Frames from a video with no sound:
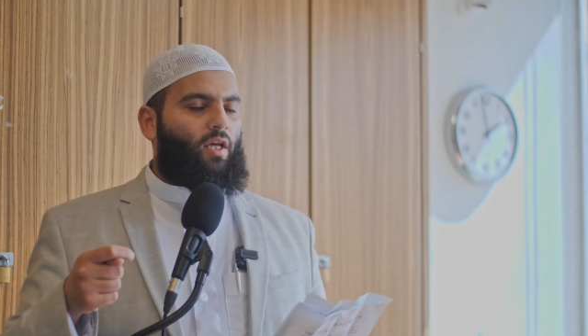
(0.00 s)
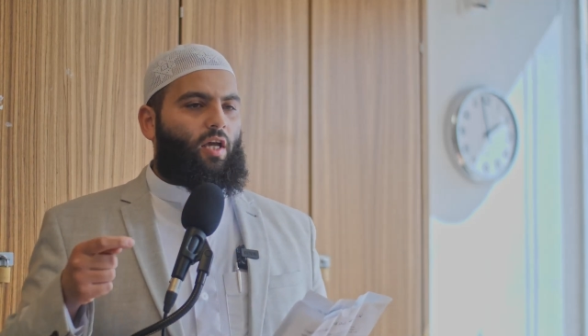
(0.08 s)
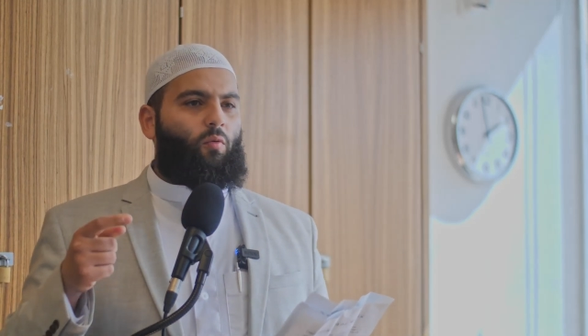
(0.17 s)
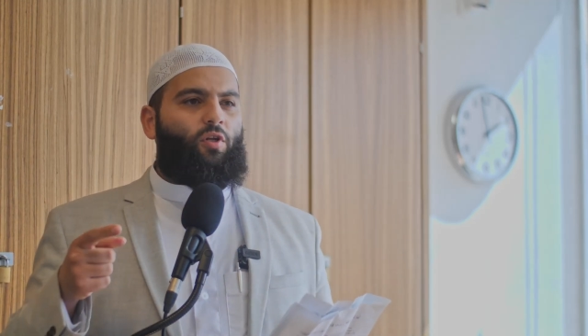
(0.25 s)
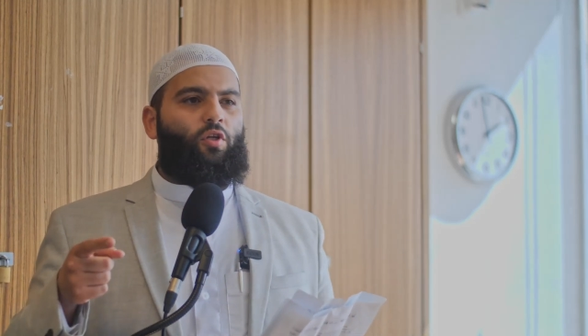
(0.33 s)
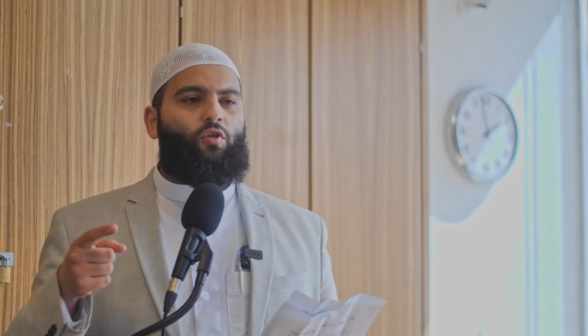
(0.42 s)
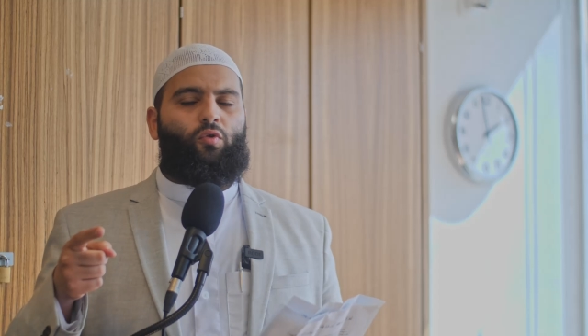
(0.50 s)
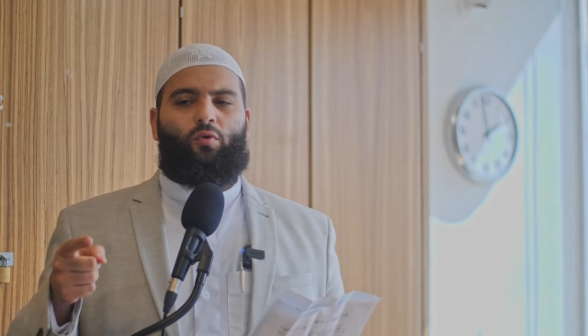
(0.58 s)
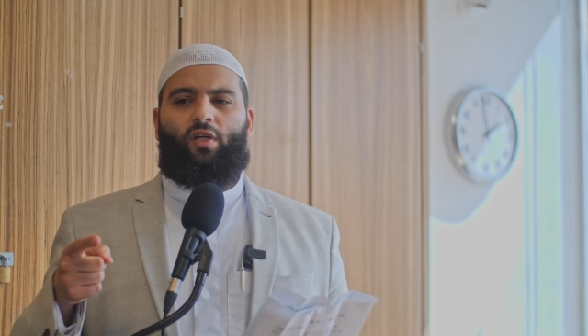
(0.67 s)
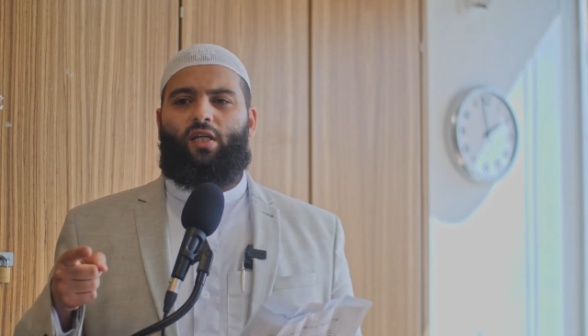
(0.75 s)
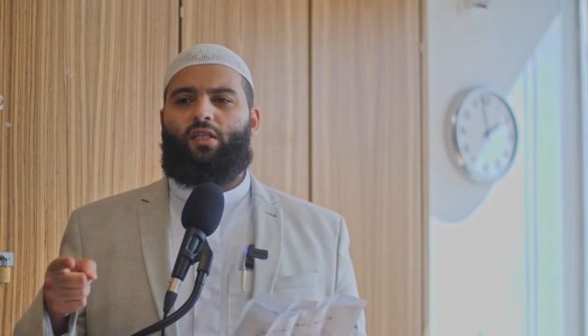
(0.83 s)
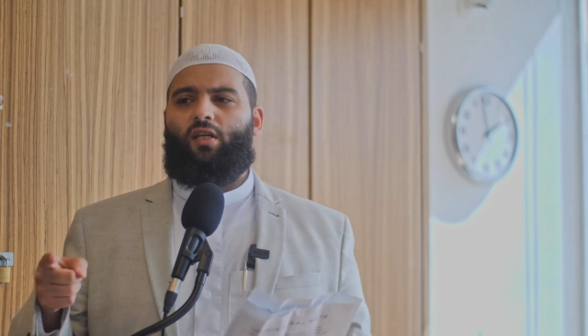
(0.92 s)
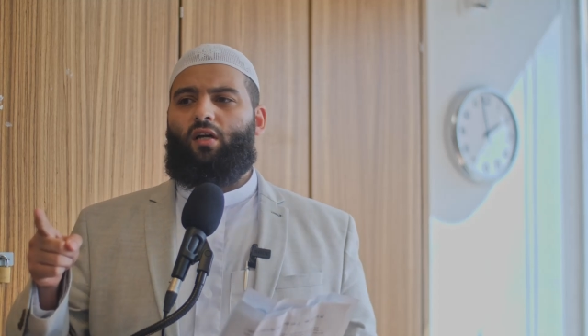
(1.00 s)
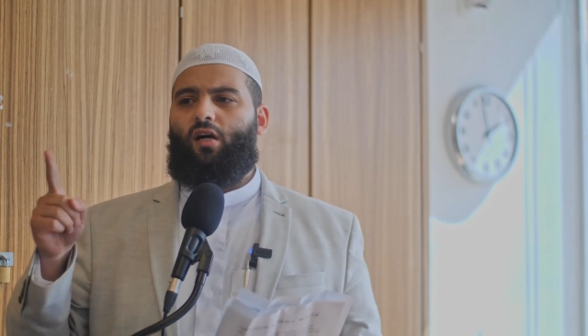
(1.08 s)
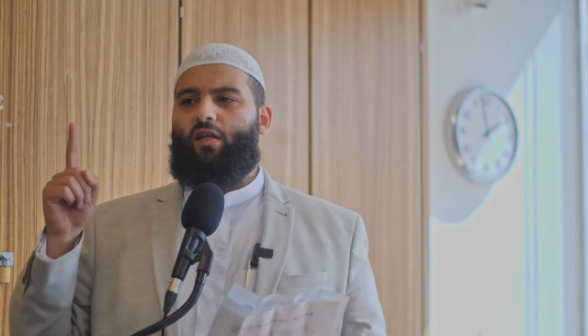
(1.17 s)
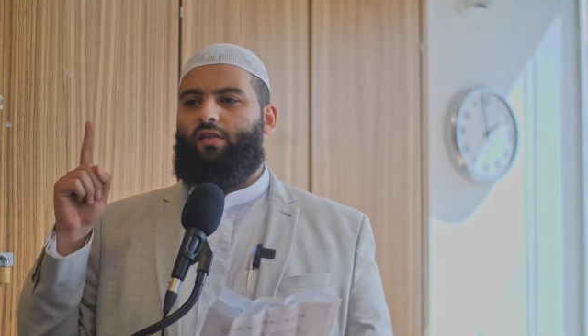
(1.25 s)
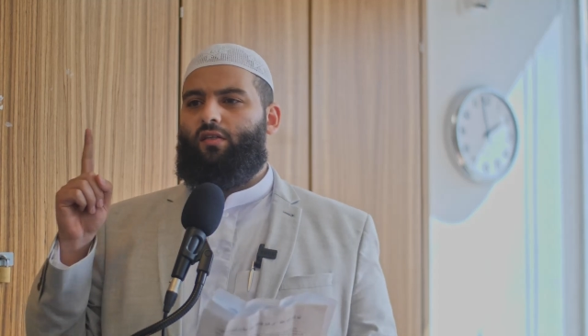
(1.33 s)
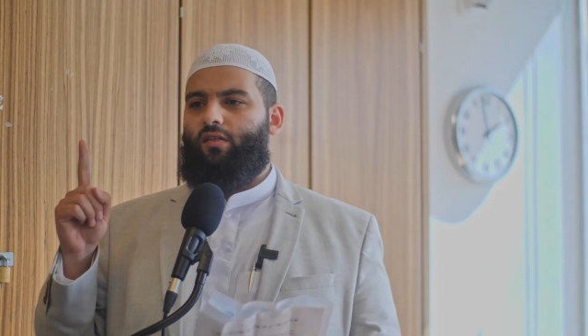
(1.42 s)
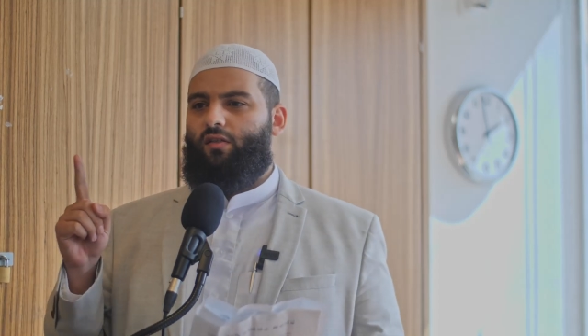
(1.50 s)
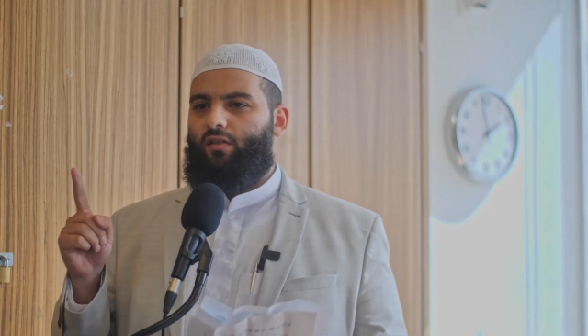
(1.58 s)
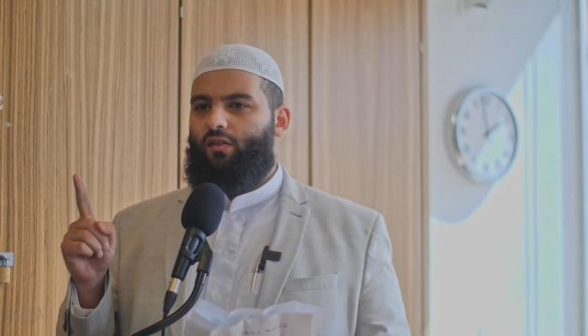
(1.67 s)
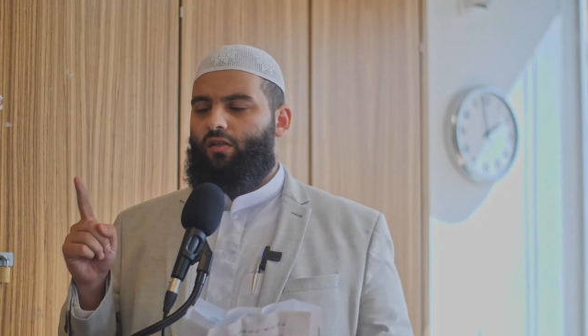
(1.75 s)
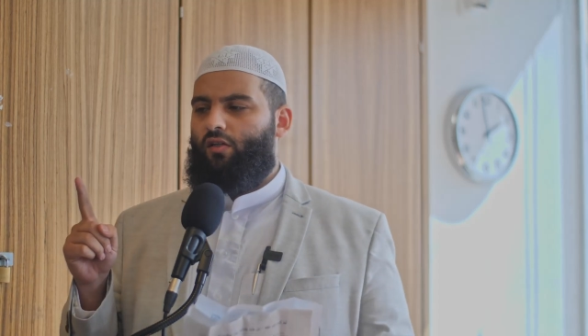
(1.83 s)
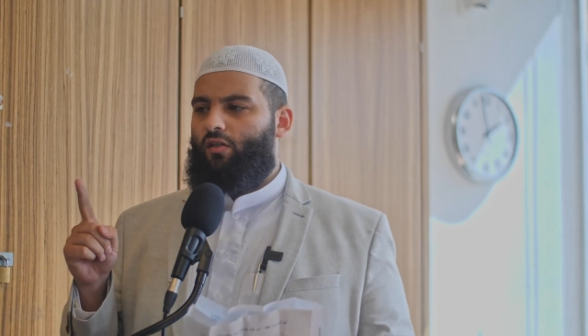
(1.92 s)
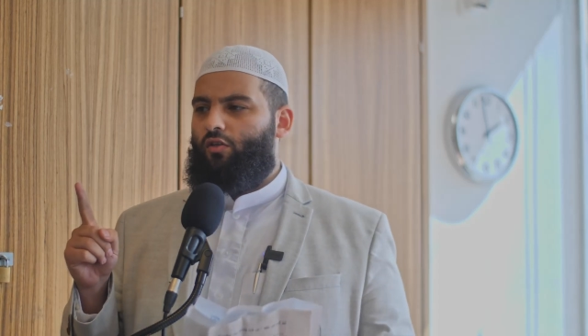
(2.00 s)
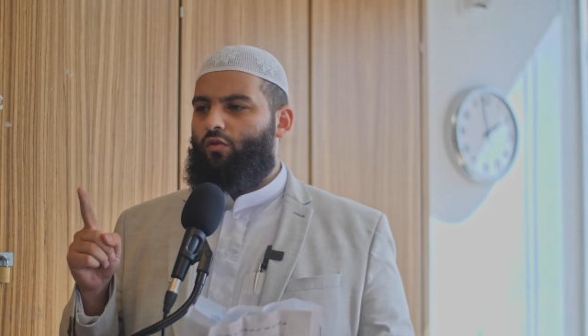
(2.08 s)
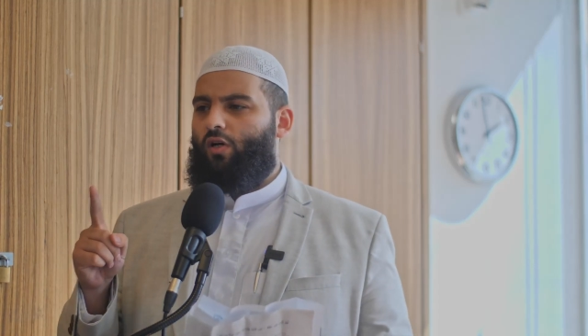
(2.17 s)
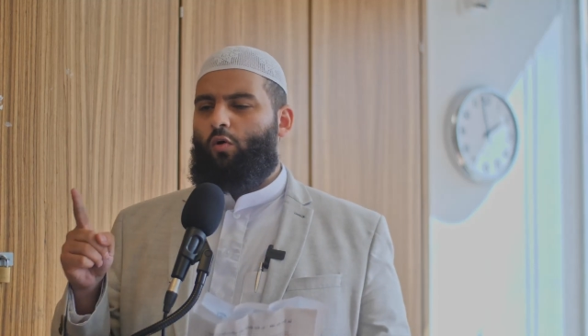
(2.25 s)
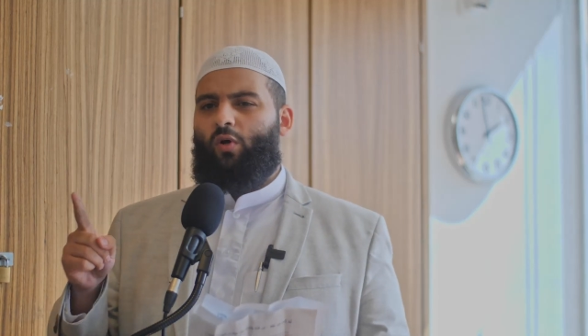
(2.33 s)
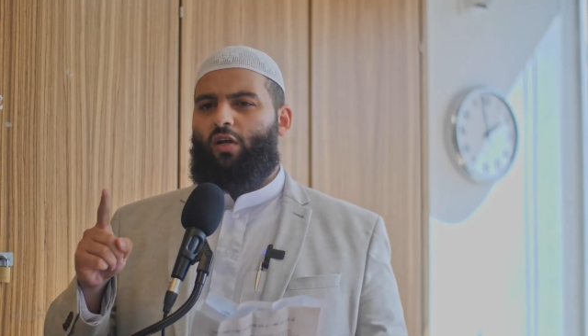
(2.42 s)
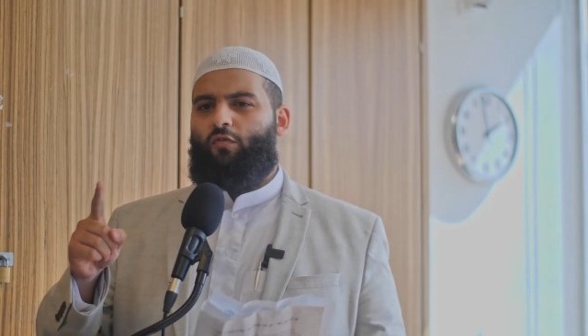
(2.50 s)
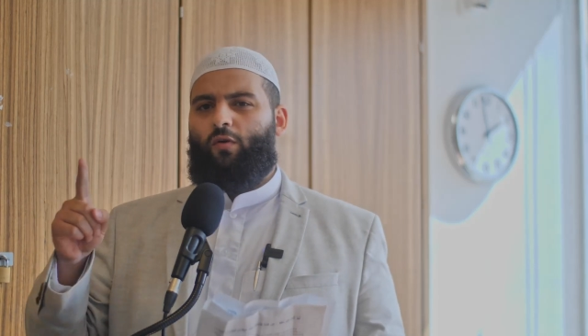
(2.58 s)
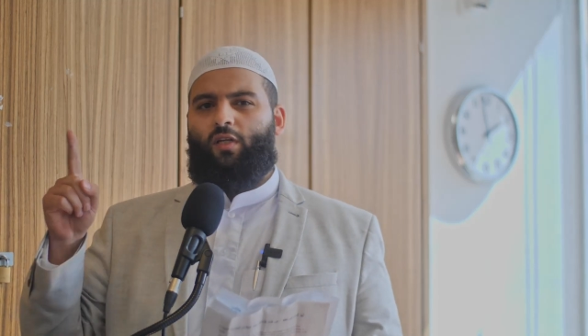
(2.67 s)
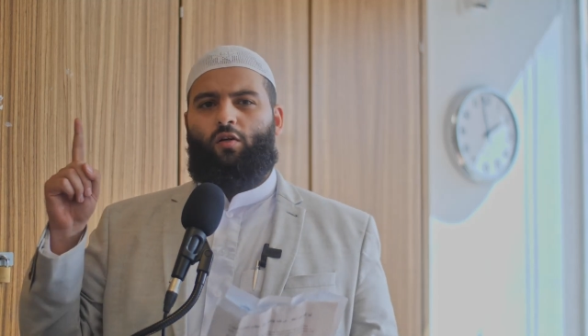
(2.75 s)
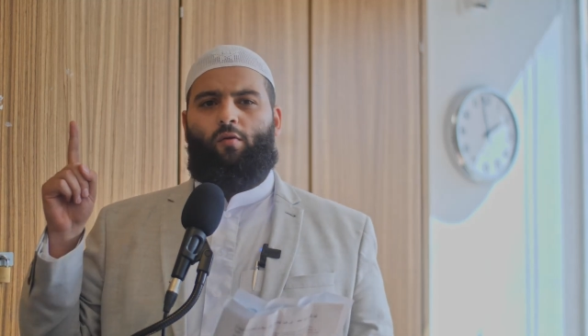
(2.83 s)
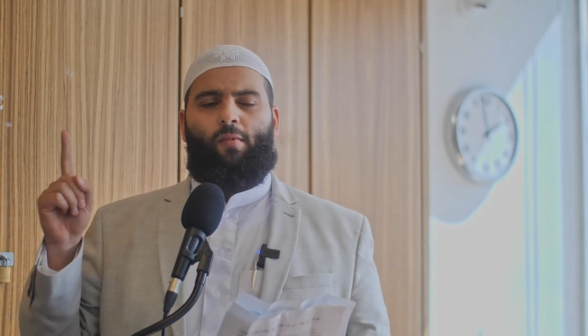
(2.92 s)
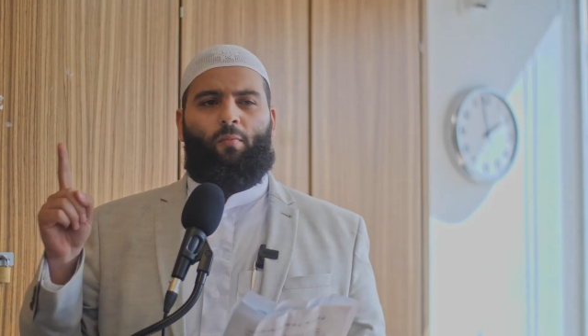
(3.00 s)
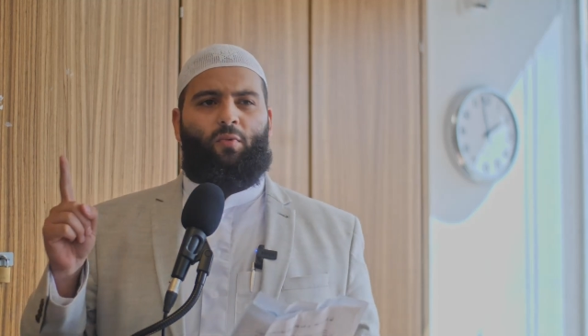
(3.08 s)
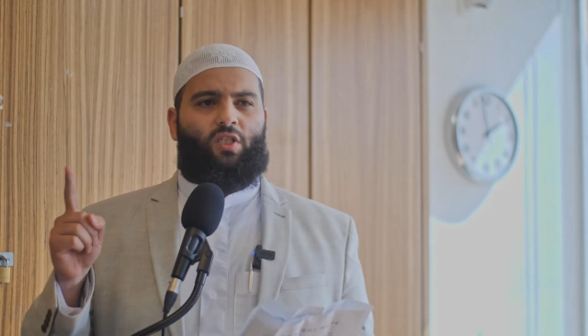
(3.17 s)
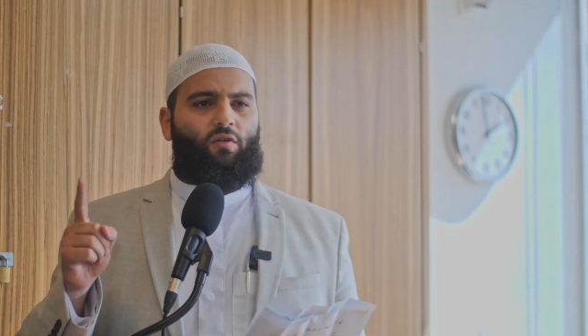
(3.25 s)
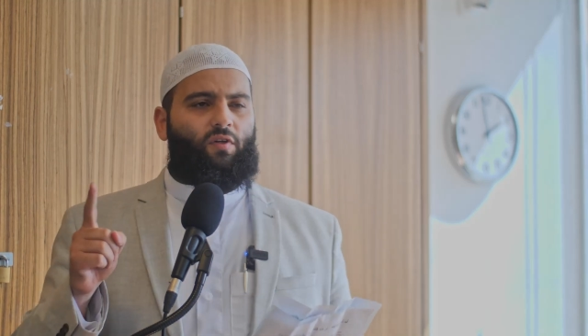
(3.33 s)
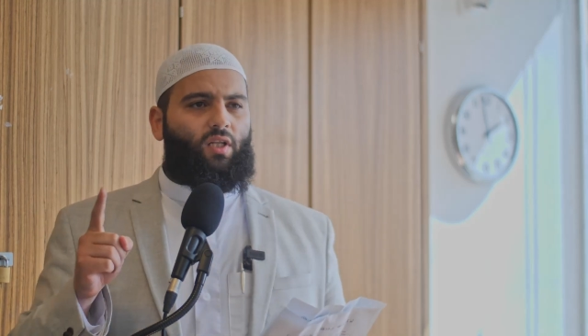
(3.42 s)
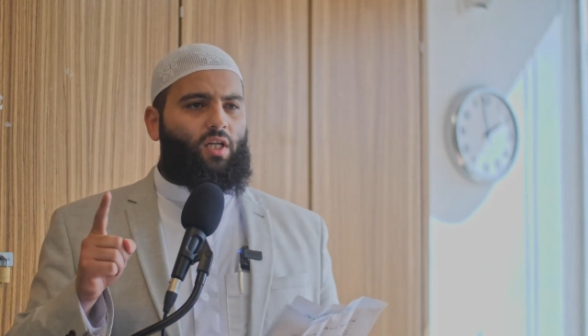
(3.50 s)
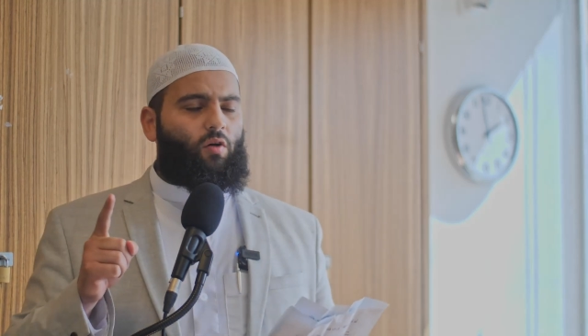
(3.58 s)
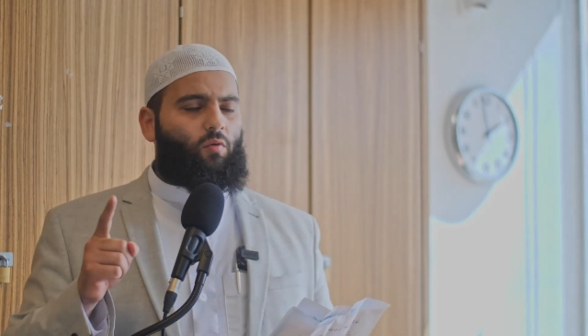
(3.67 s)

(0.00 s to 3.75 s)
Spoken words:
And when you do i'tirad, you are away from the remembrance of Allah.